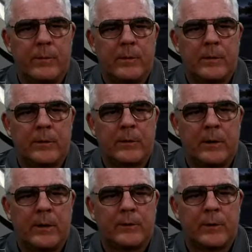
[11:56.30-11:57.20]
So
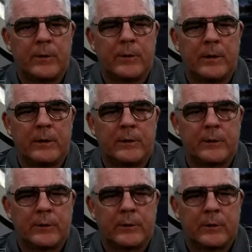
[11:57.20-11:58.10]
after
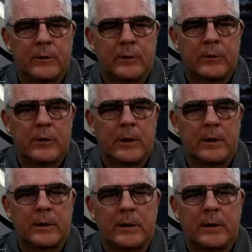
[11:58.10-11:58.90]
this, check,